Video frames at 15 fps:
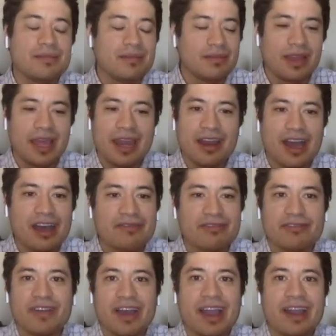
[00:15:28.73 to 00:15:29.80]
laid off
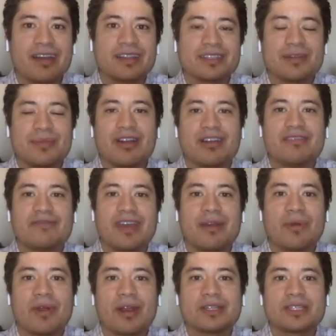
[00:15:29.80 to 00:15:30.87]
or fired, it's gonna be hard to find
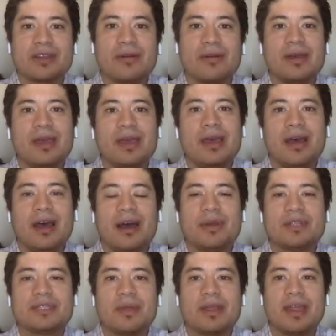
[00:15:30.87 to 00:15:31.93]
work. So
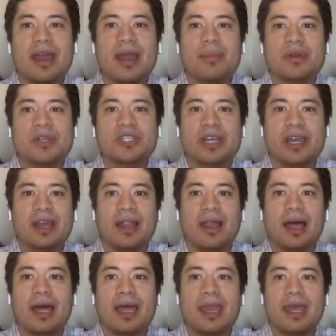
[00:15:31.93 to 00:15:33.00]
it's something that I appreciate a
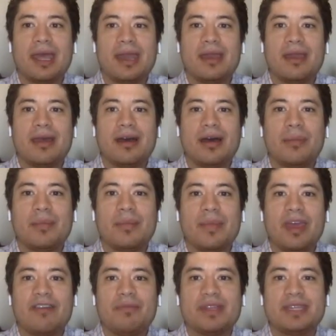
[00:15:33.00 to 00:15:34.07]
lot, and
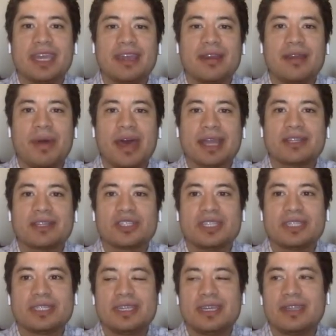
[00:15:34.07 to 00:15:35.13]
have been taken aback just
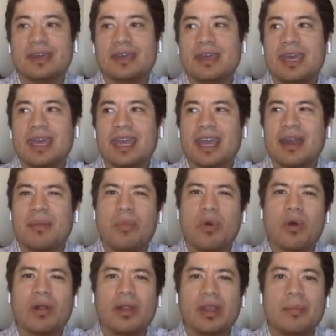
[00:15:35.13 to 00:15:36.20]
to see the kind of
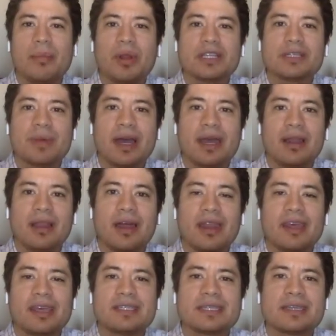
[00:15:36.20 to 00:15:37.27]
moral impulse behind a lot of
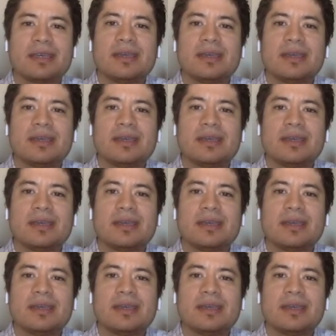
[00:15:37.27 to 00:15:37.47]
this.